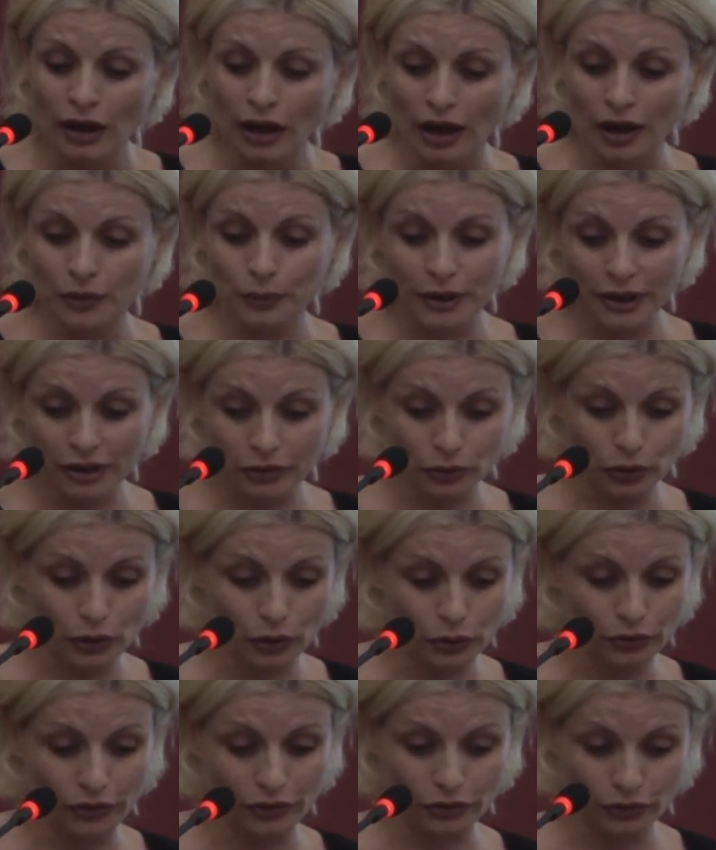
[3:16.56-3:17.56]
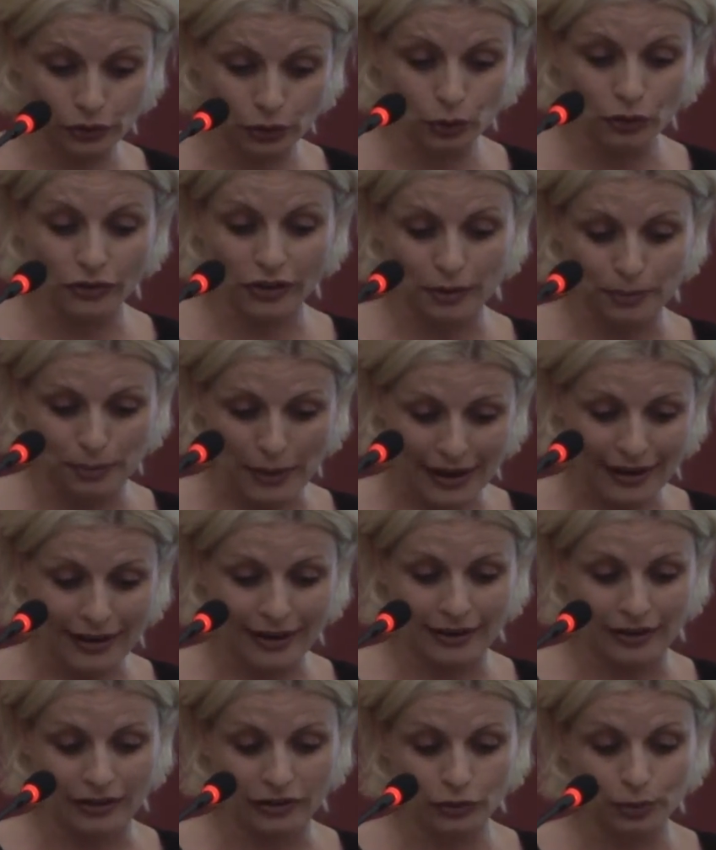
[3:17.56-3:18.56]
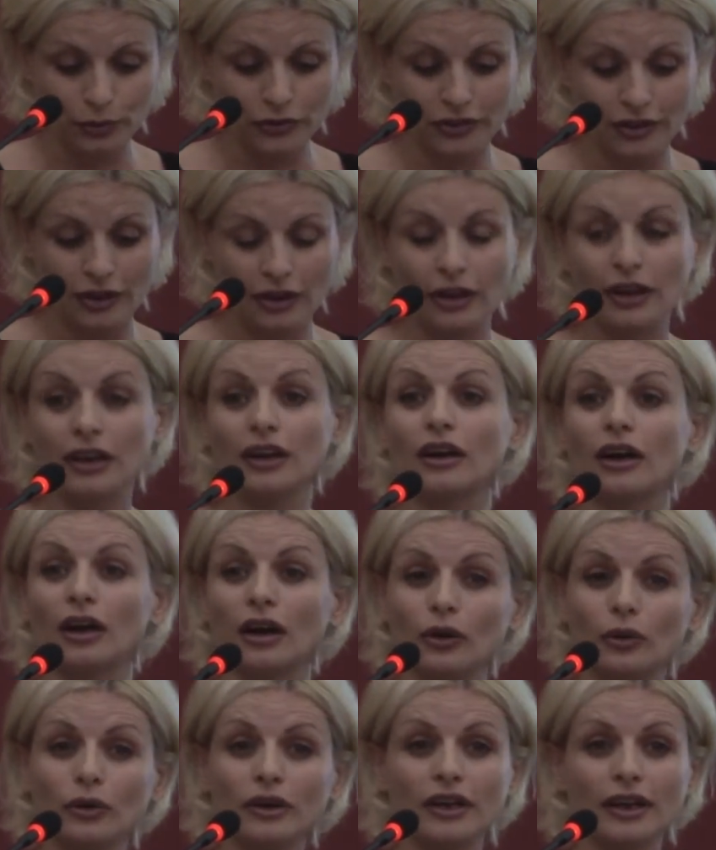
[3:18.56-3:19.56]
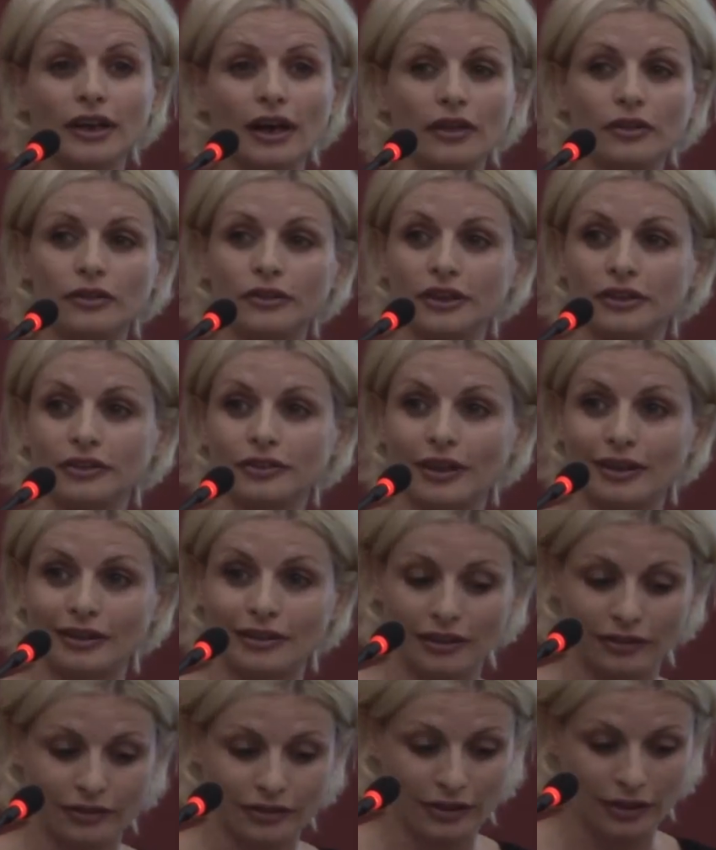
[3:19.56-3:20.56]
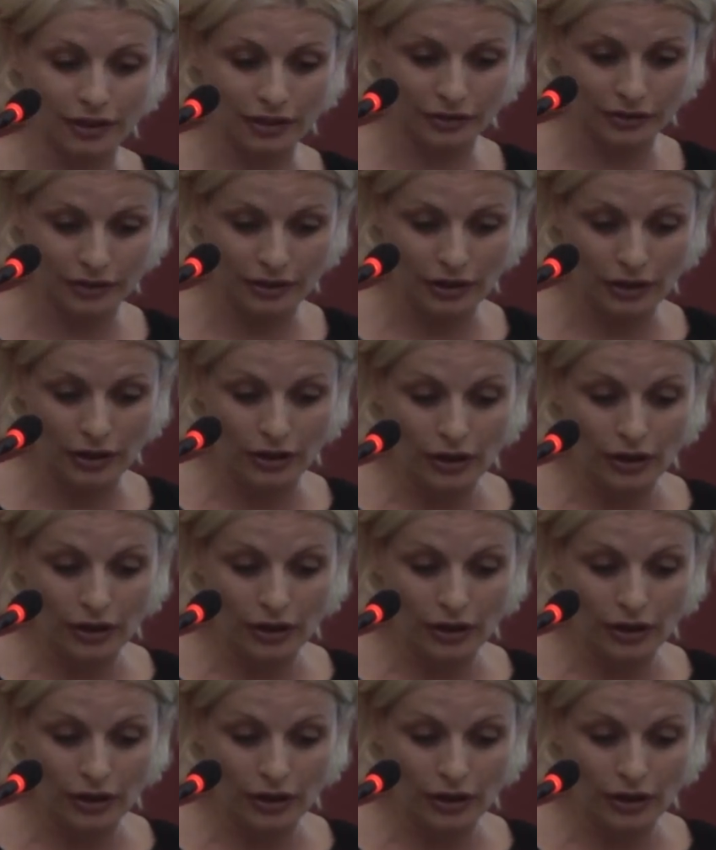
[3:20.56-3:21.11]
And we need to use these tools and mechanisms, including gathering statistics,